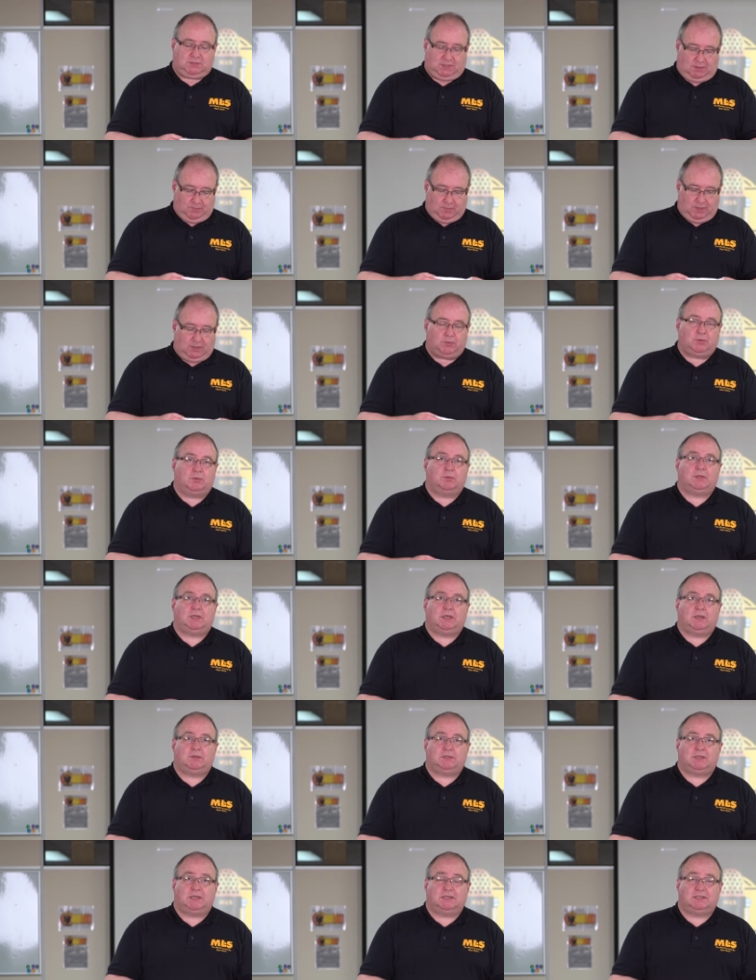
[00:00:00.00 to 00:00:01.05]
Some people were
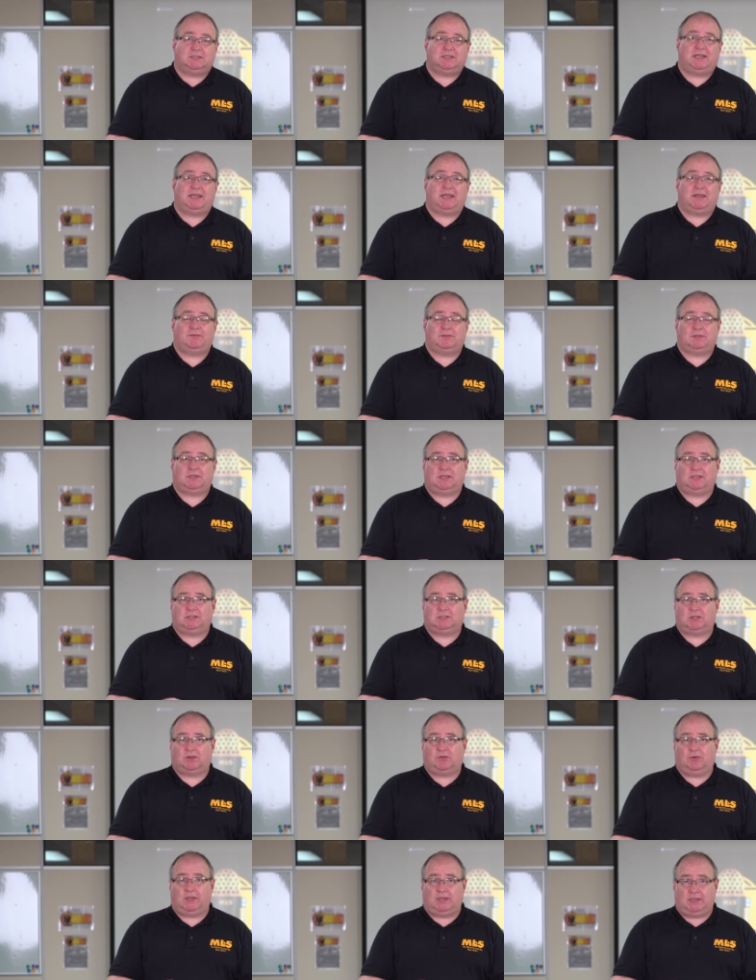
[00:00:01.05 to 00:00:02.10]
using a TFT
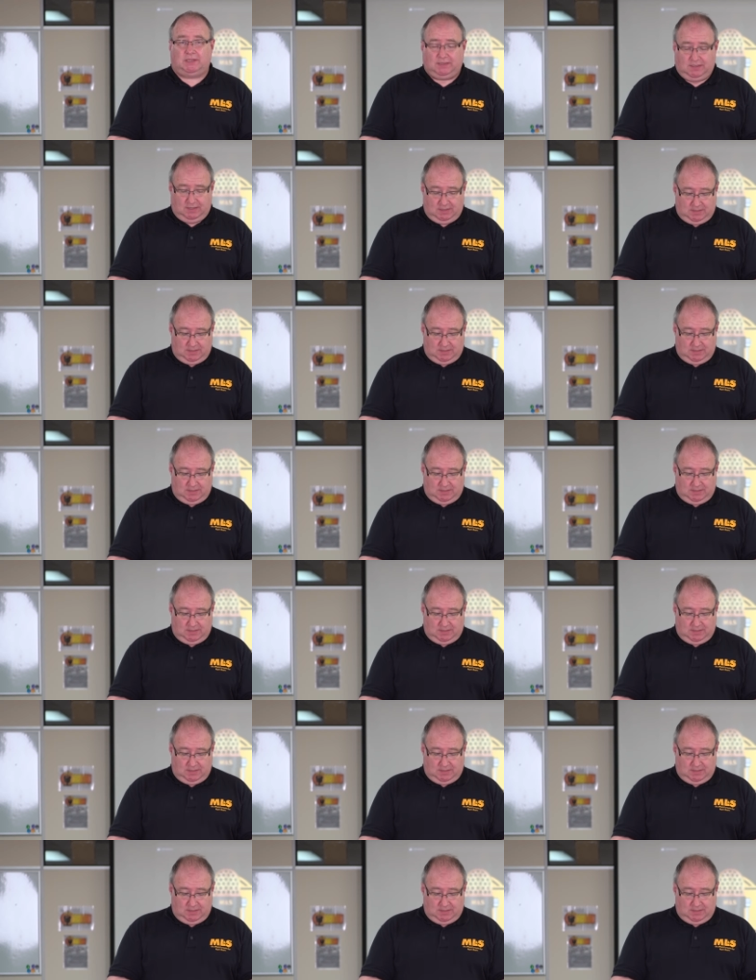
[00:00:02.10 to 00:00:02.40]
screen.